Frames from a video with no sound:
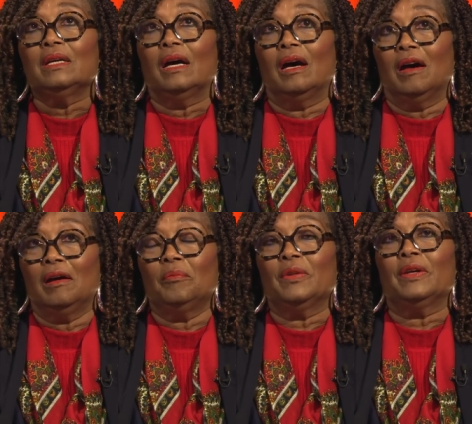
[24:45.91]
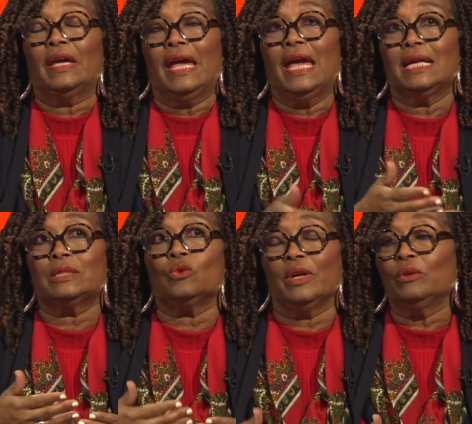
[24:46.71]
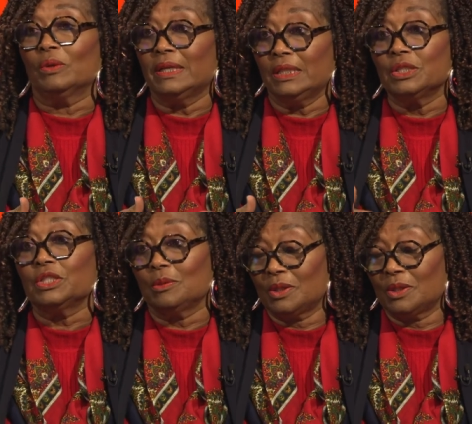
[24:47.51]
um, has great relationships.